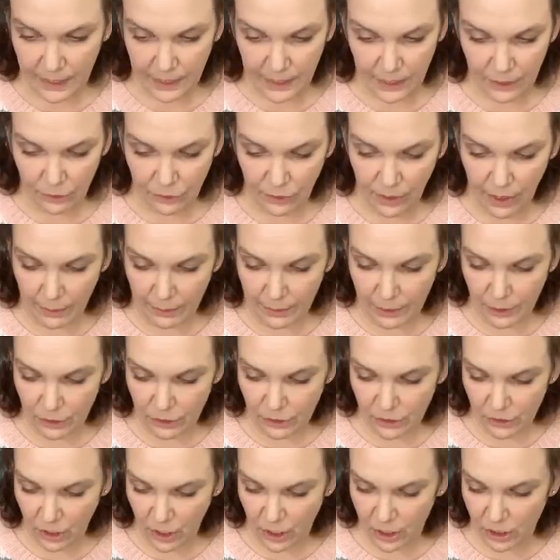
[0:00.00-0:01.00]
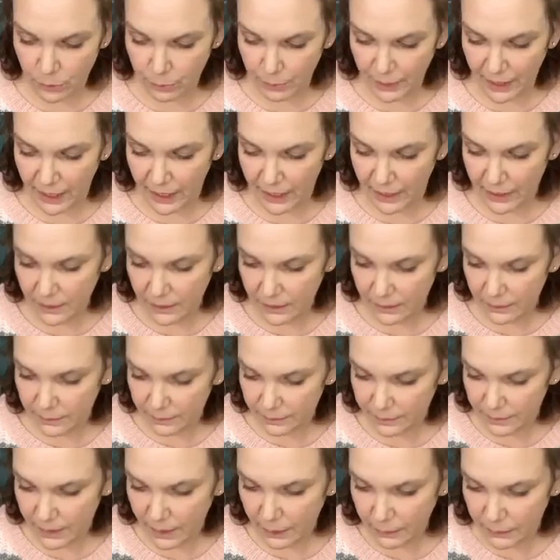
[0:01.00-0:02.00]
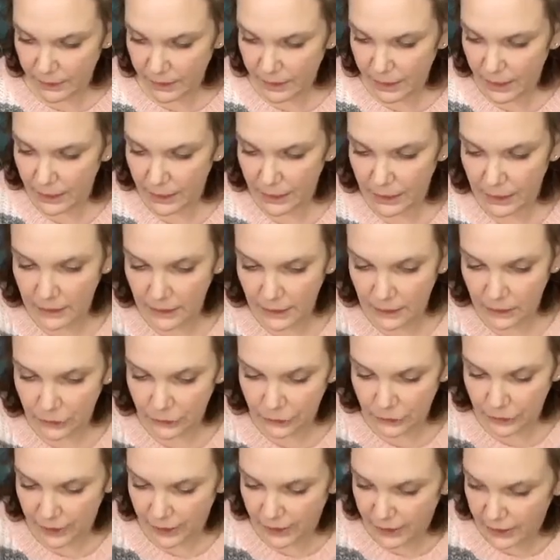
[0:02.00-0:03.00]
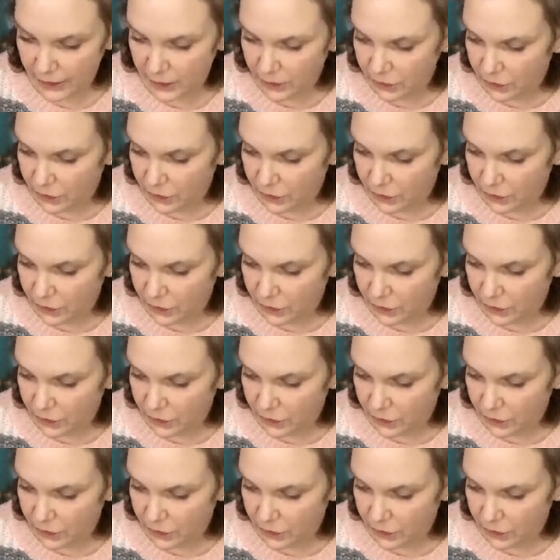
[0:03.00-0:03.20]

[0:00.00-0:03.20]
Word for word: And then grabbing your Scotch pad. That one's getting a little dirty.